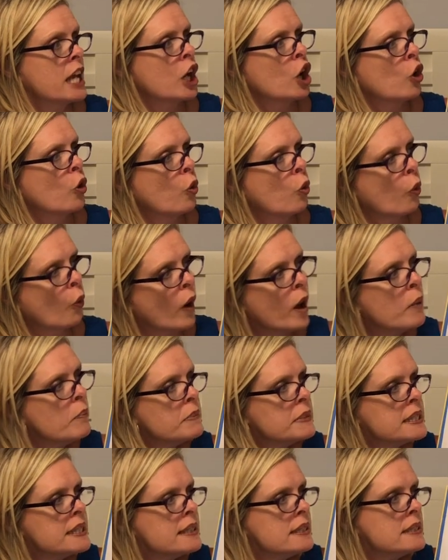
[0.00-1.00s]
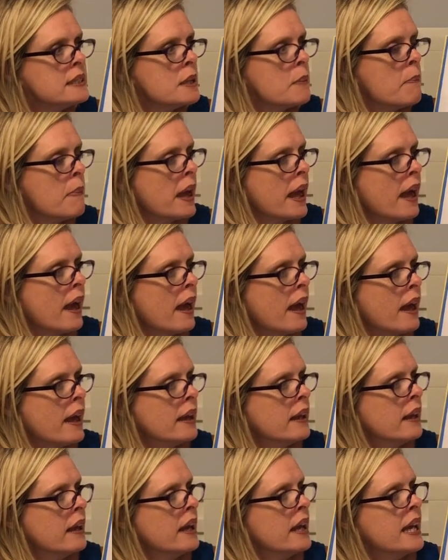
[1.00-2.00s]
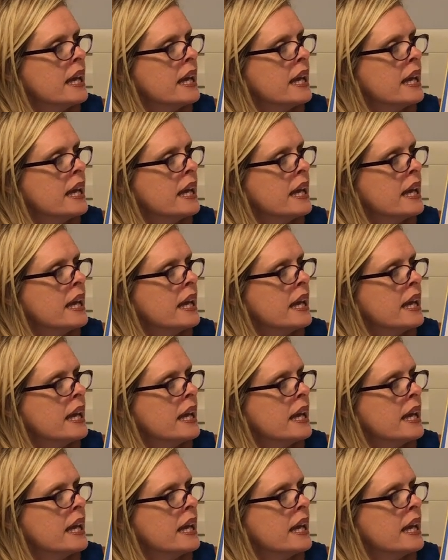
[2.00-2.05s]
and grumped into bed.